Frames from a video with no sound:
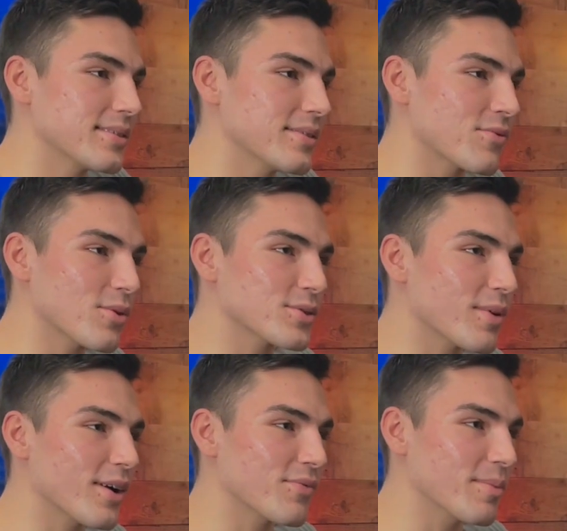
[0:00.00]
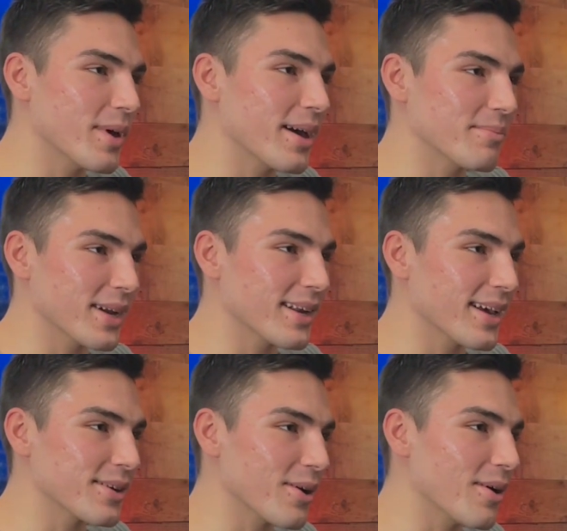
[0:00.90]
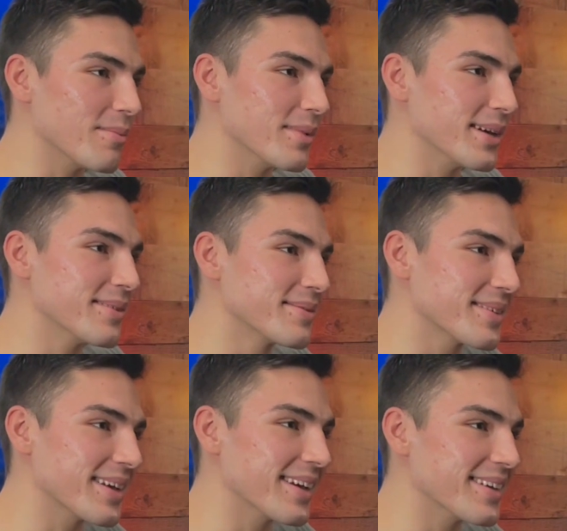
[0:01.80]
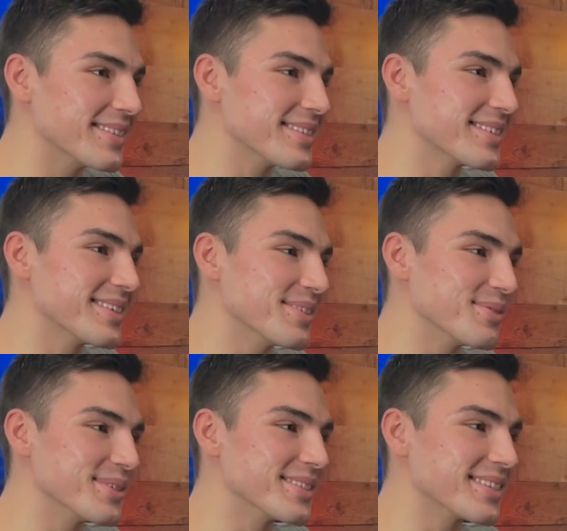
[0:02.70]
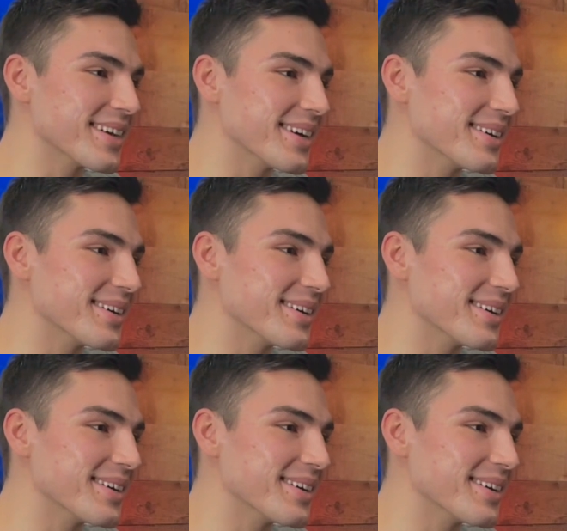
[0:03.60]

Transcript: of course, right off the bat, my dad caught me, and it was,